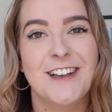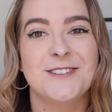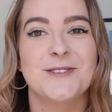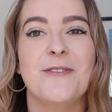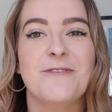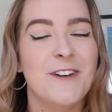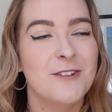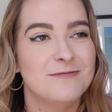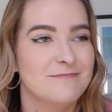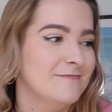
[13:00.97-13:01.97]
so it
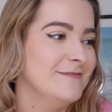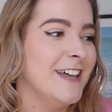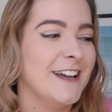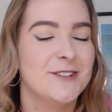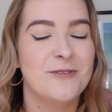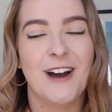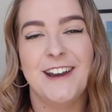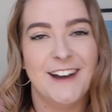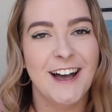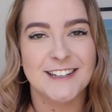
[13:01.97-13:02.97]
felt like quite
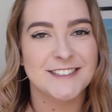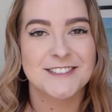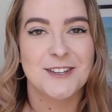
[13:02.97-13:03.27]
nice.